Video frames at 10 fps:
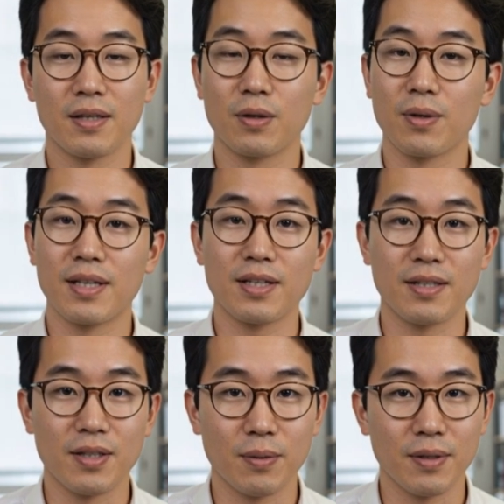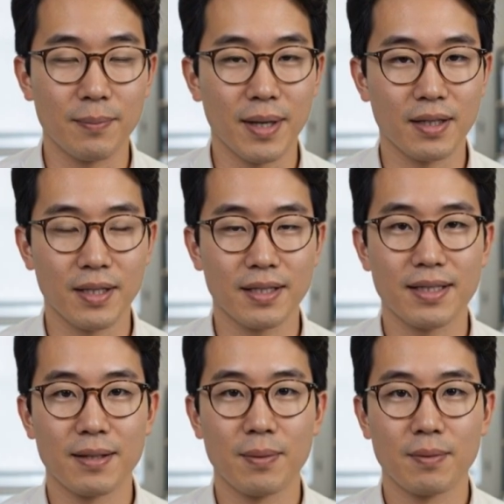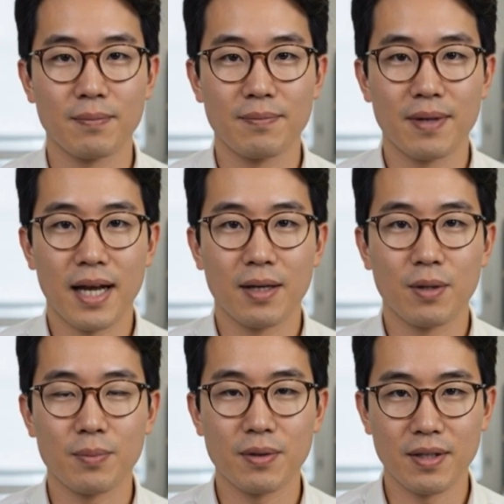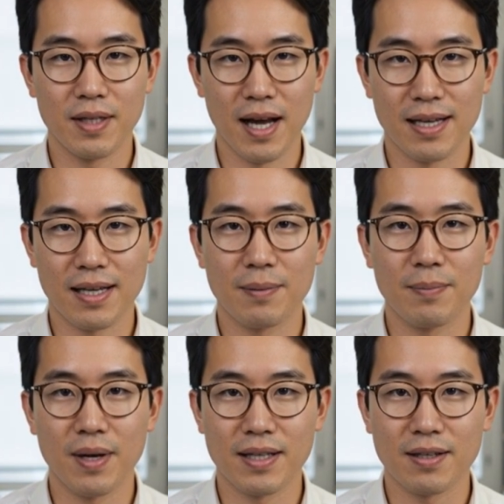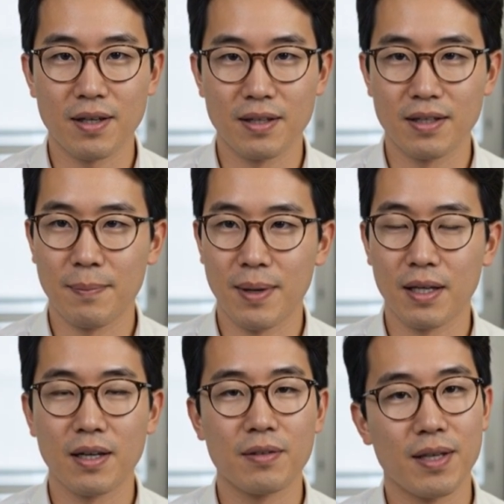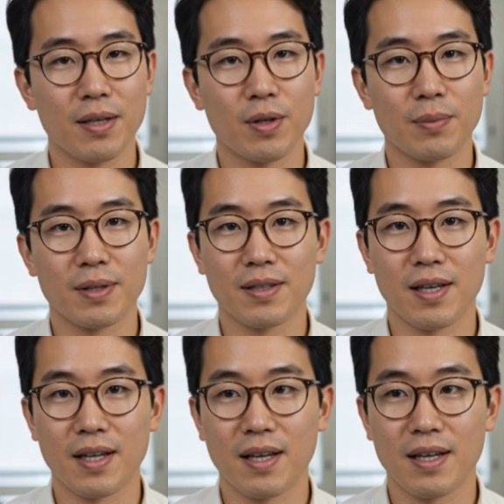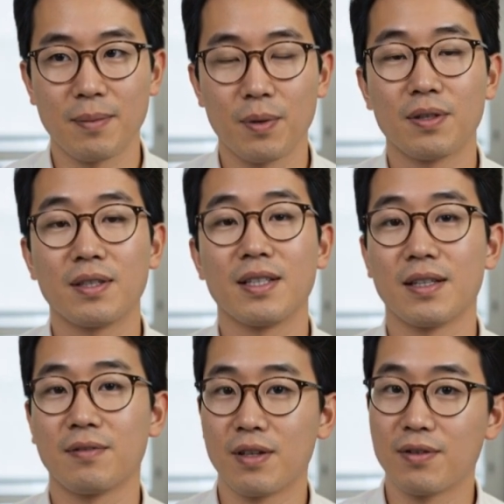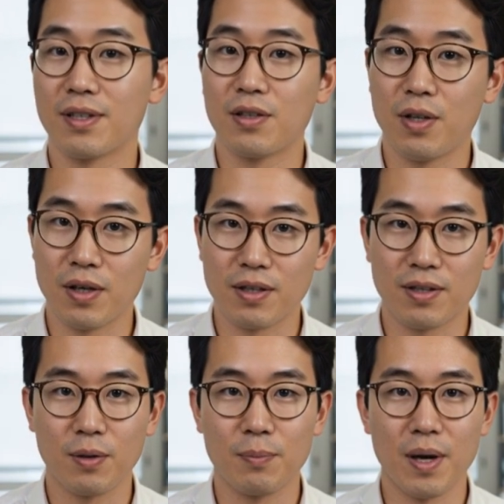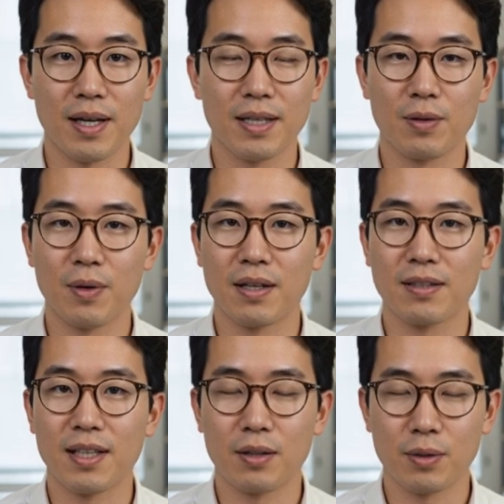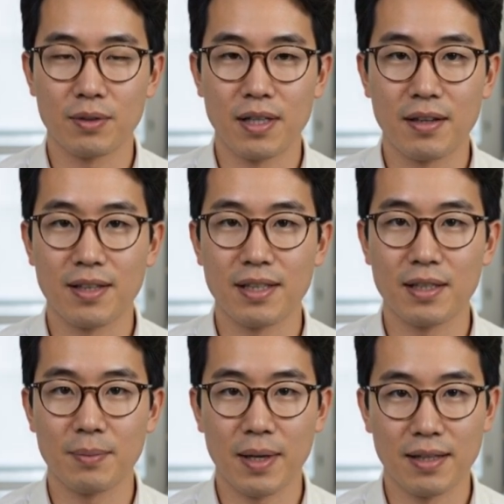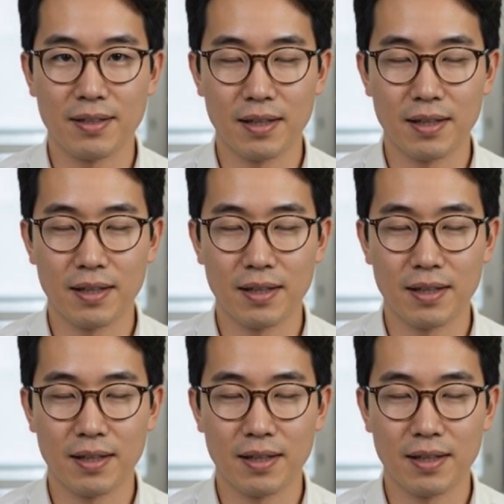The reason is almost embarrassingly simple. Exomoons are tiny, planets are comparatively enormous, and both are sitting in front of a star so bright it drowns out almost everything nearby.